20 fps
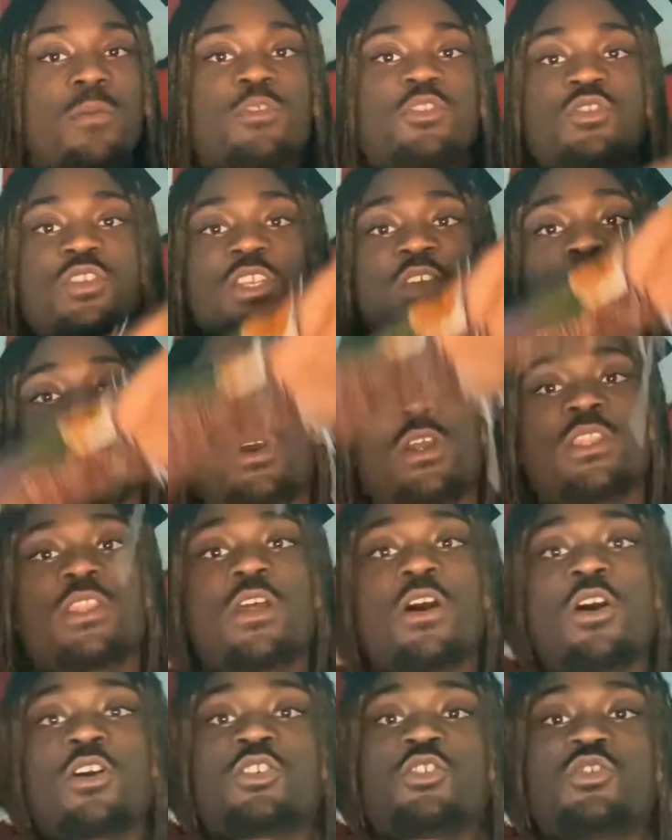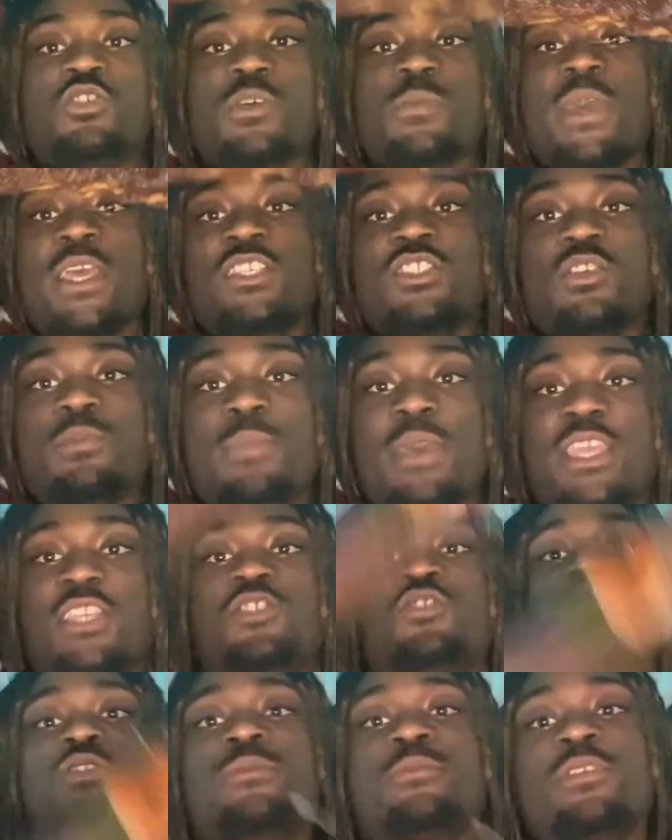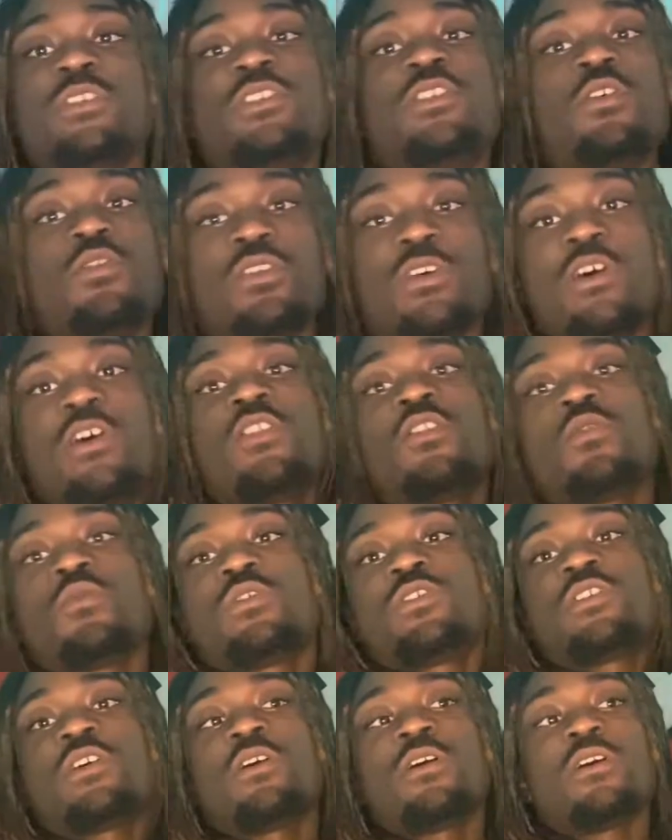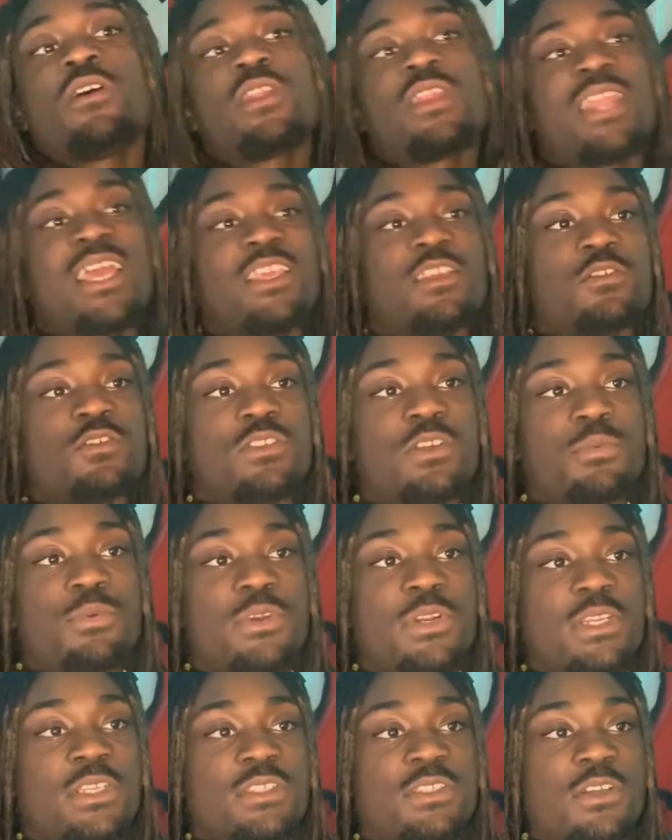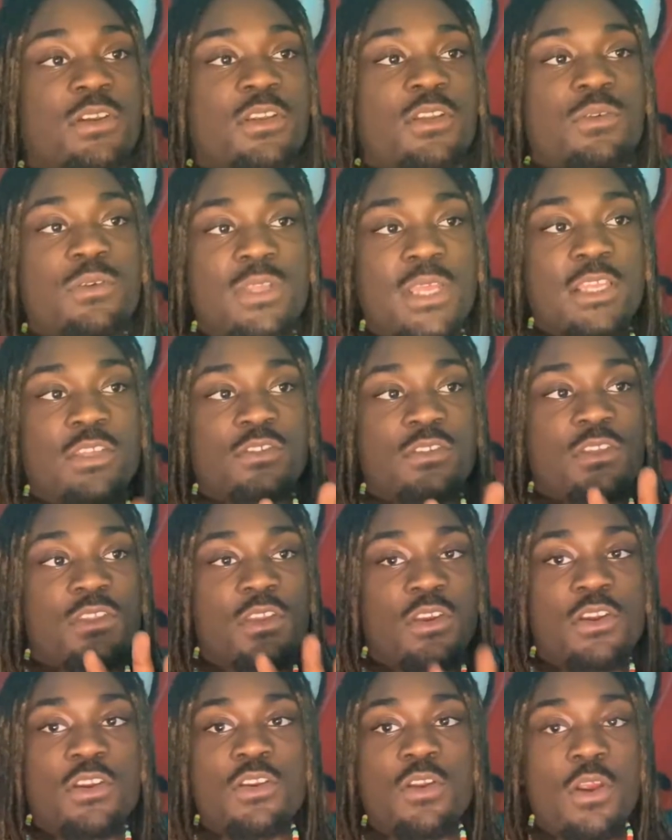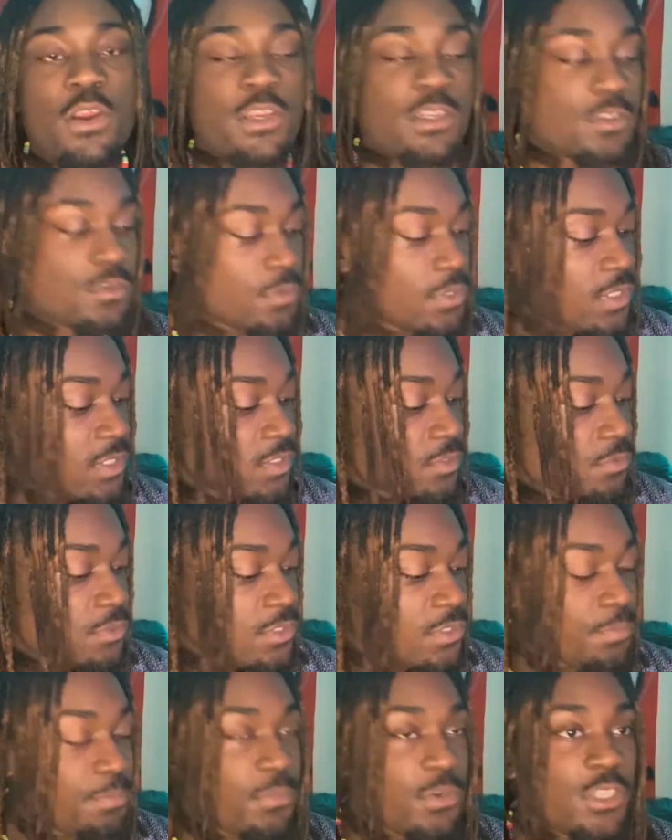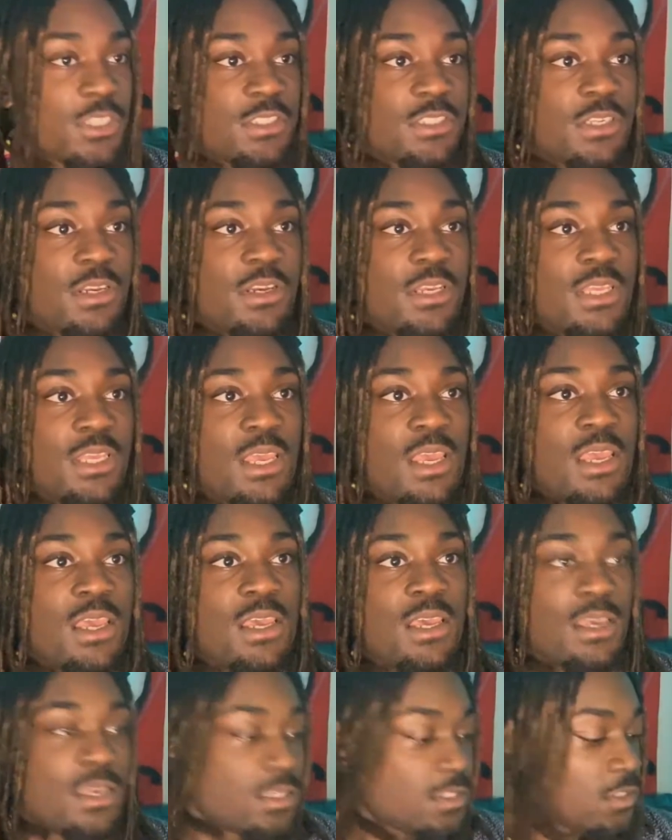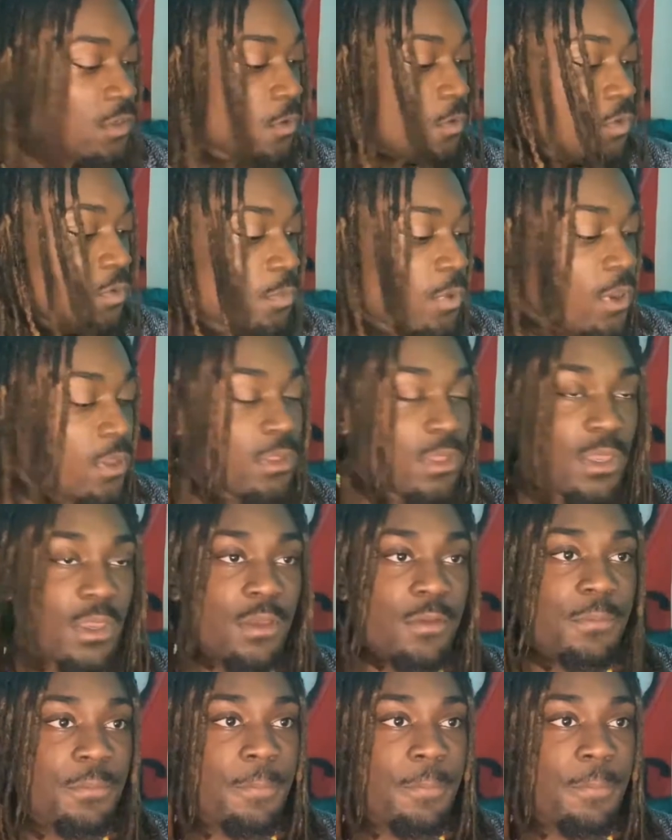But you need 1 long strip as your base strip to sew the other ones on. And I used a pretty sturdy one. I used the 3rd darkest one because it was pretty sturdy to hold them on there.